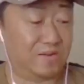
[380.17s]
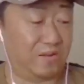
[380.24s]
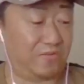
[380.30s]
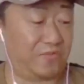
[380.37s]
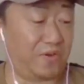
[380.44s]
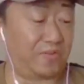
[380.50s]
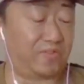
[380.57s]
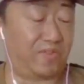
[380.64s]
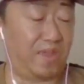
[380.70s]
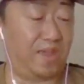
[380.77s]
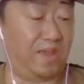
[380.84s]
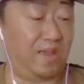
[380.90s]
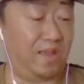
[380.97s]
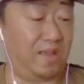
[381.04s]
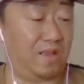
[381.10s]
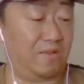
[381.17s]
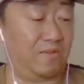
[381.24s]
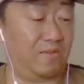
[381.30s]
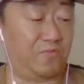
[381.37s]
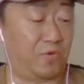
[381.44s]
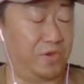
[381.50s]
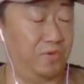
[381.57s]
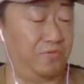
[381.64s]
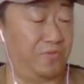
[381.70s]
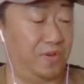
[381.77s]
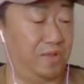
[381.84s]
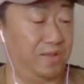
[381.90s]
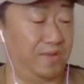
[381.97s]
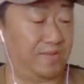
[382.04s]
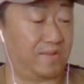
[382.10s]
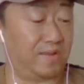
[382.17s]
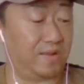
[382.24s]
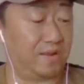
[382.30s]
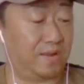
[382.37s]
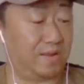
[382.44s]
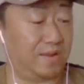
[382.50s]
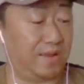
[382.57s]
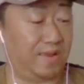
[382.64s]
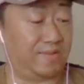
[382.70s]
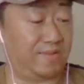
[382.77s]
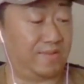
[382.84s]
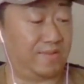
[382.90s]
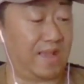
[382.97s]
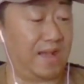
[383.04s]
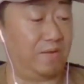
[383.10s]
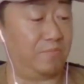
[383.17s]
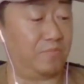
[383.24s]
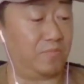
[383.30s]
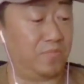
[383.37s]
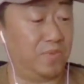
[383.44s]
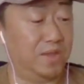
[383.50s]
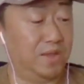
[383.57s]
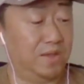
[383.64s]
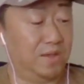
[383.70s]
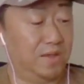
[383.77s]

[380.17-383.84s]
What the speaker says: So the first thing for you, Phil, is it says, how